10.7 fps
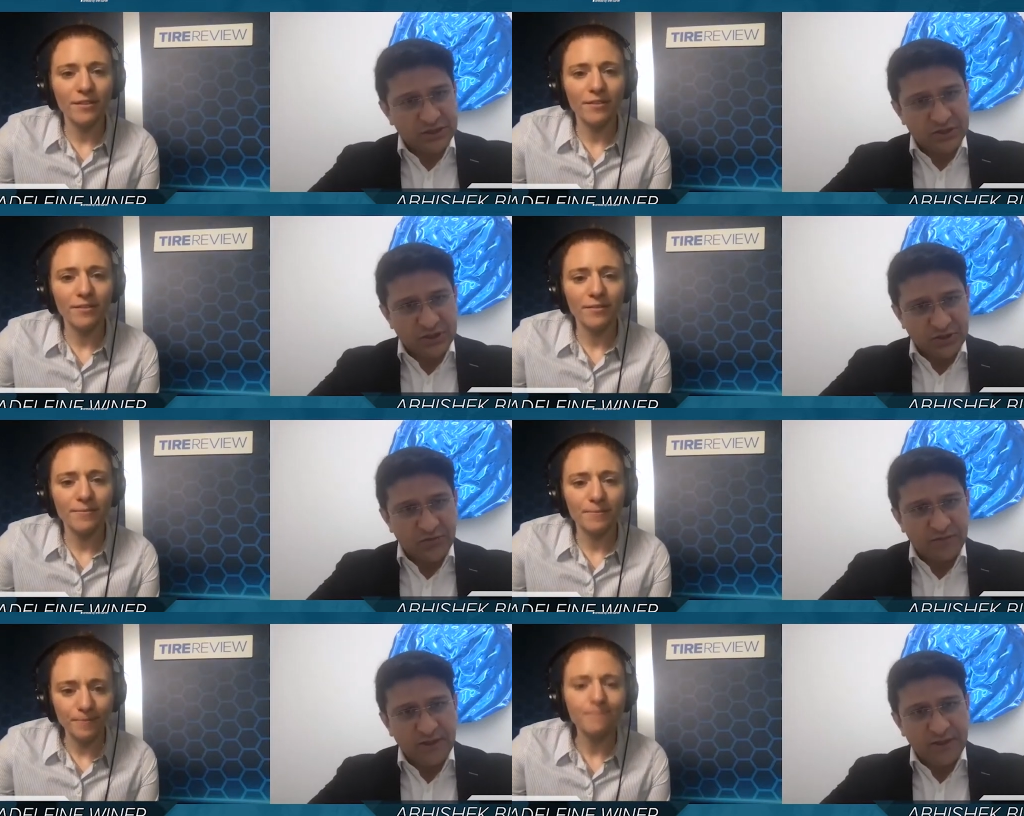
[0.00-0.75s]

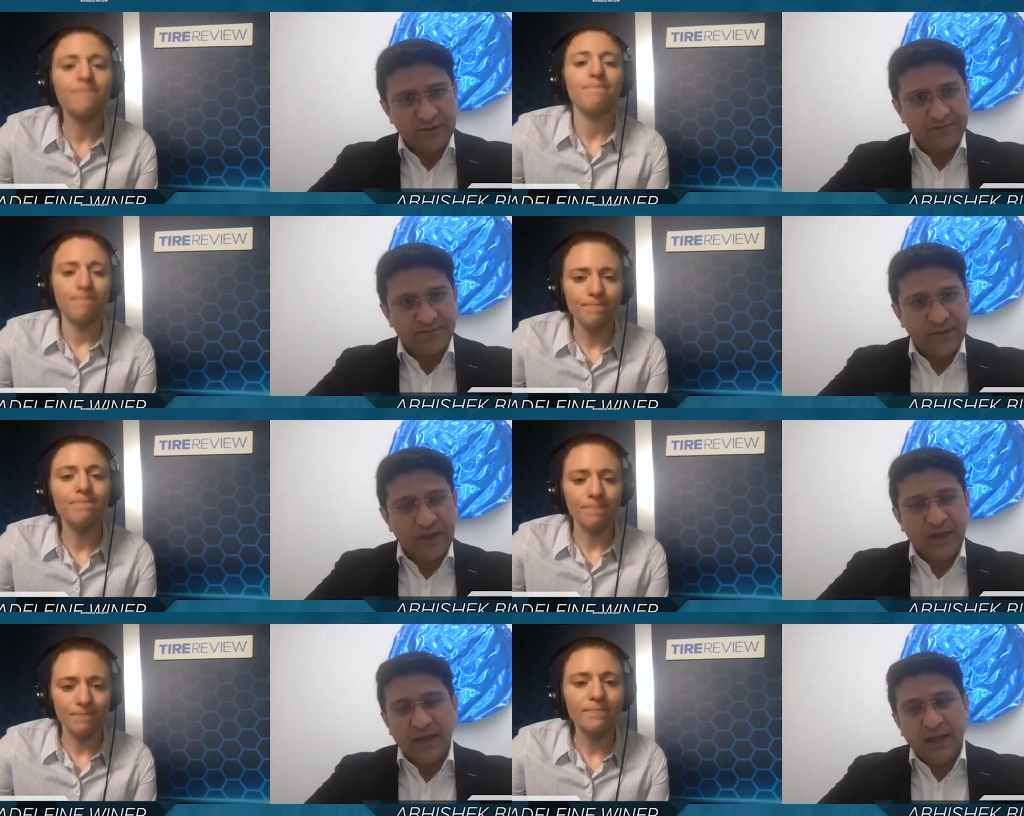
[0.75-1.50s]
Speaker 1: turnover.
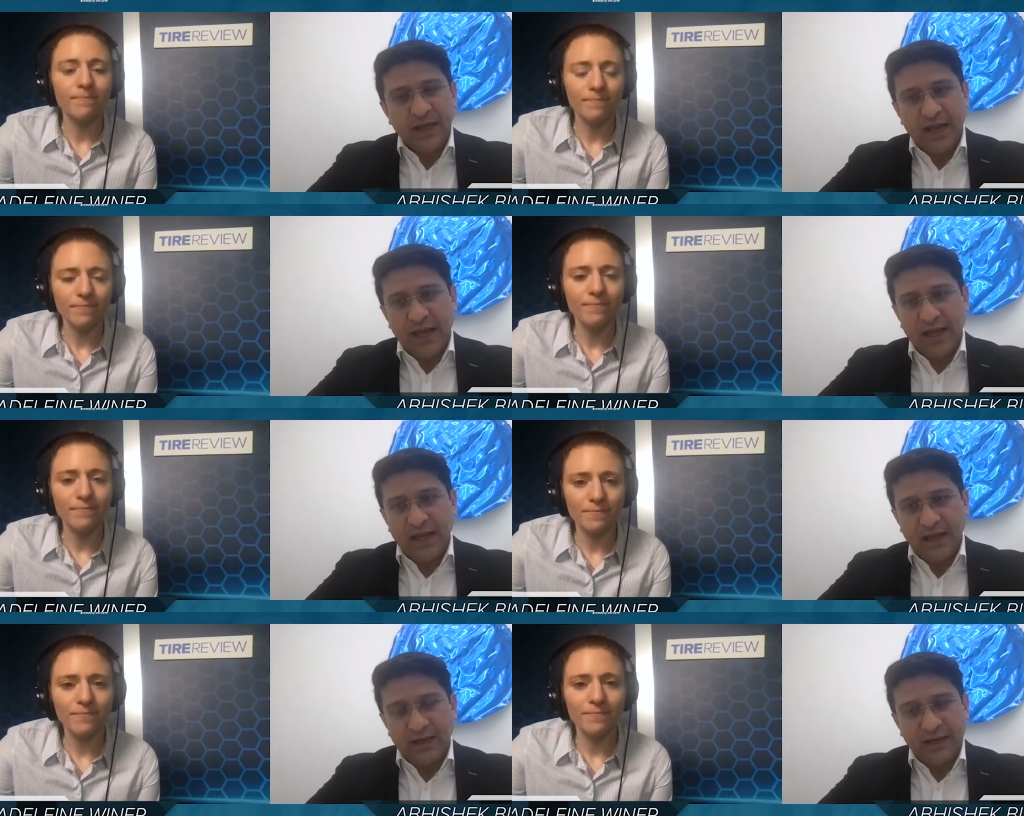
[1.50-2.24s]

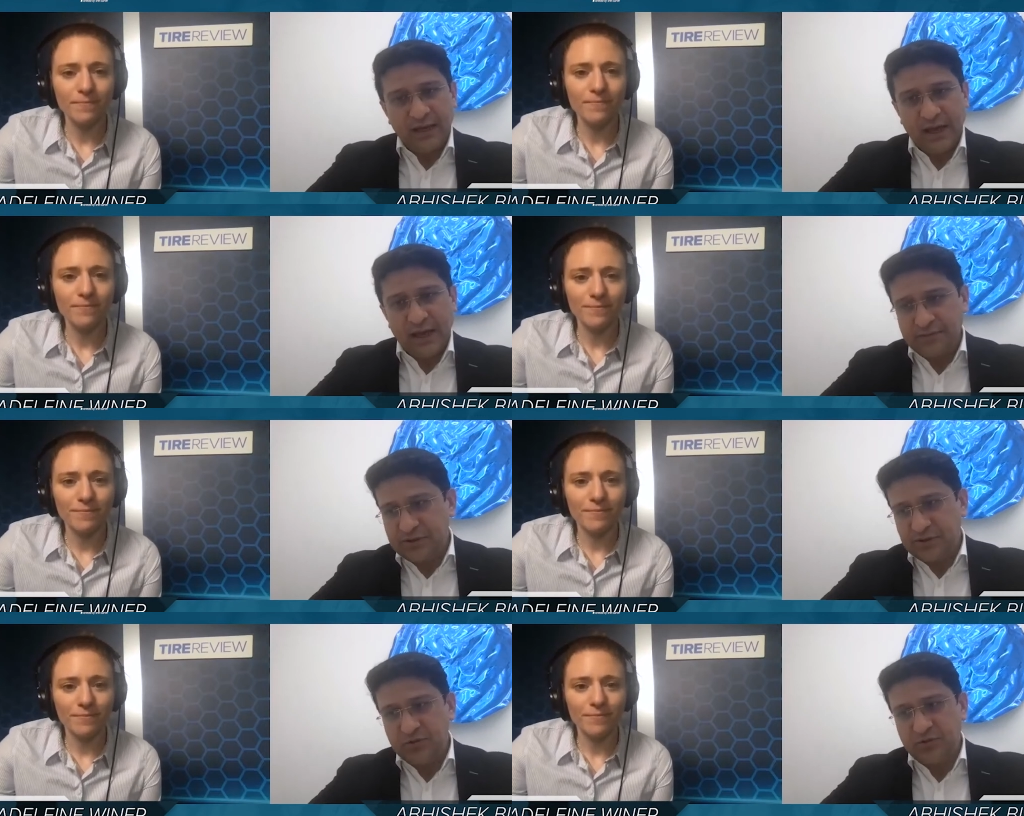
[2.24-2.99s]
And
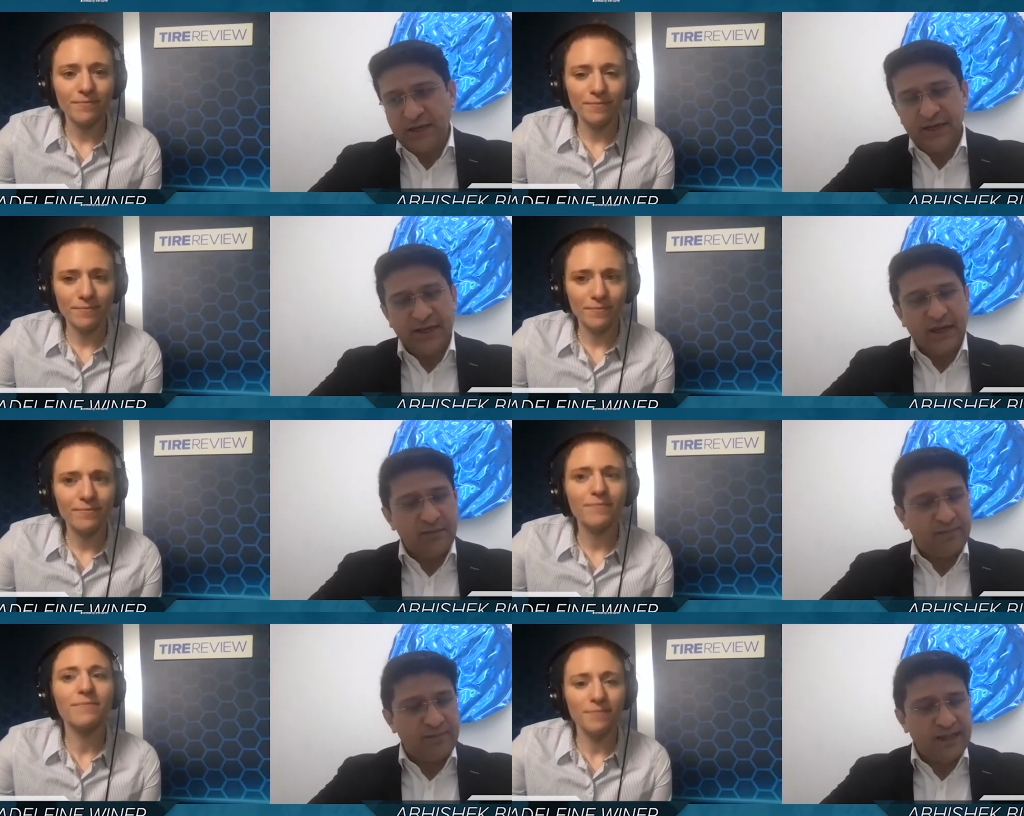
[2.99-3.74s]
absolutely in our
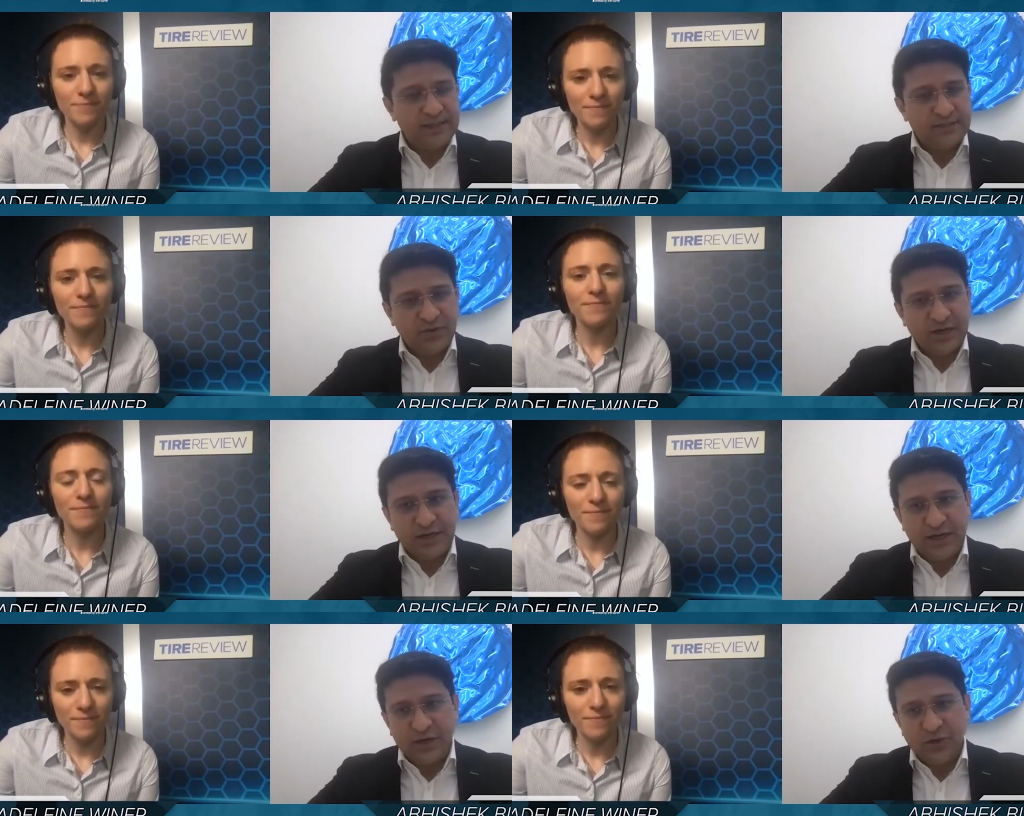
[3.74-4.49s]
plans, we
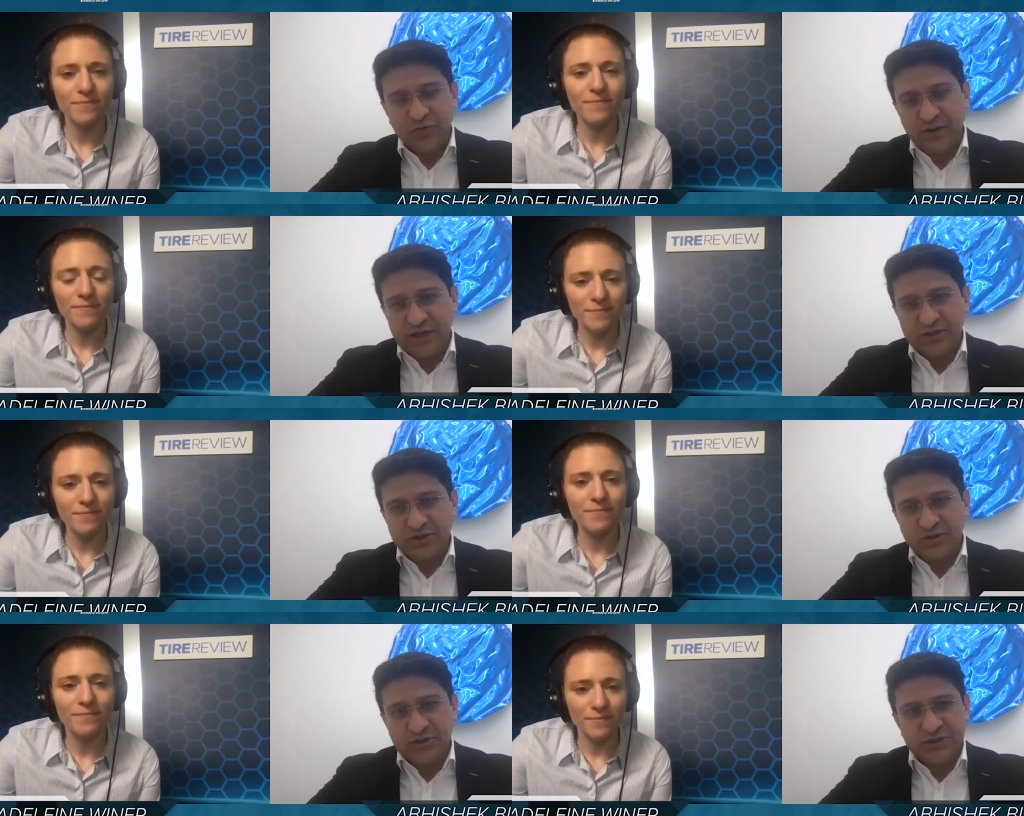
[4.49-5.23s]
intend to breach
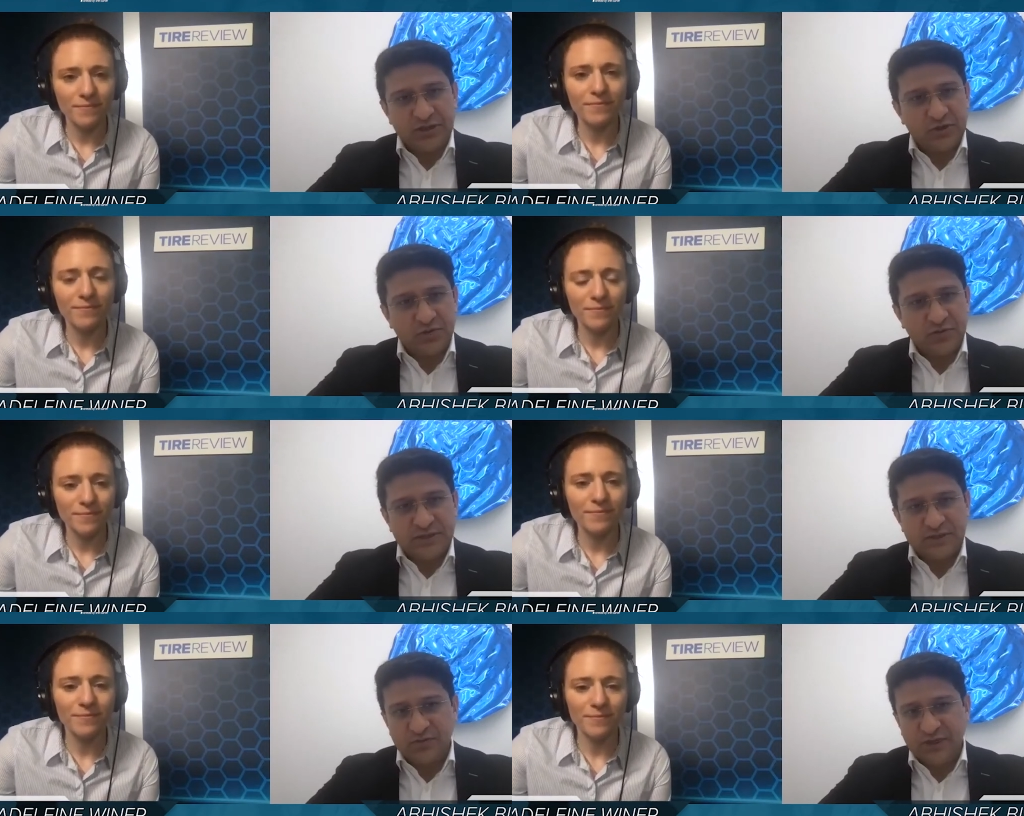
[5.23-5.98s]
those
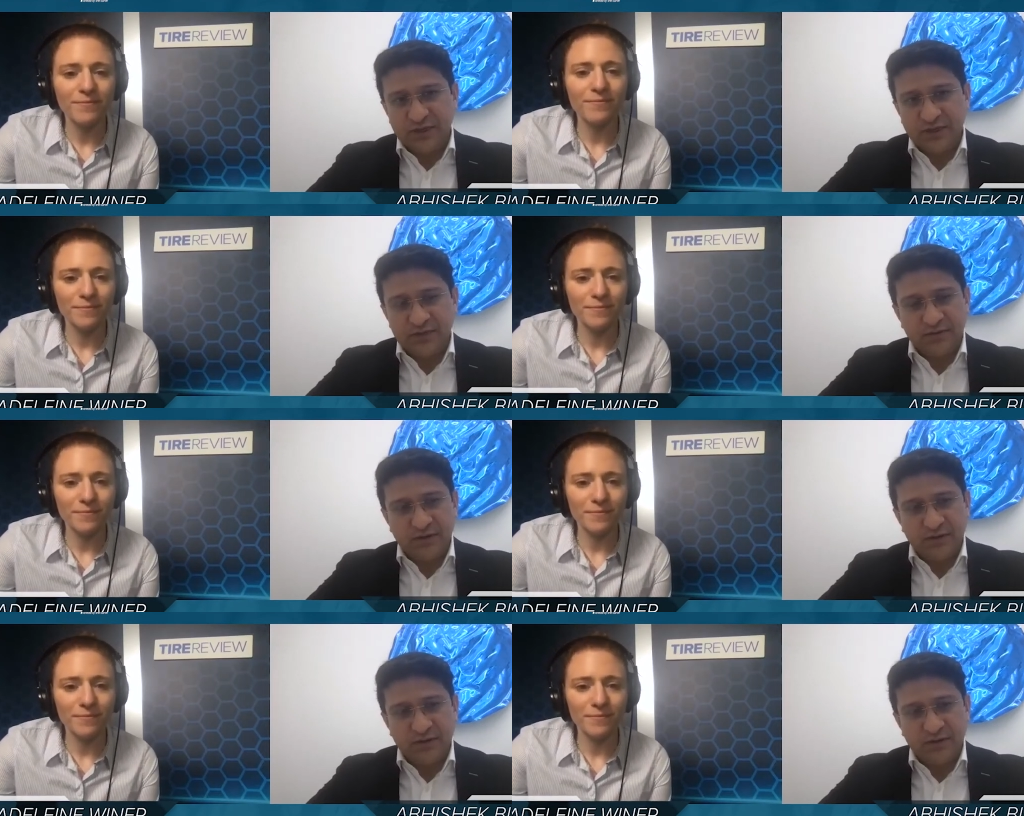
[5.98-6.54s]
turnovers within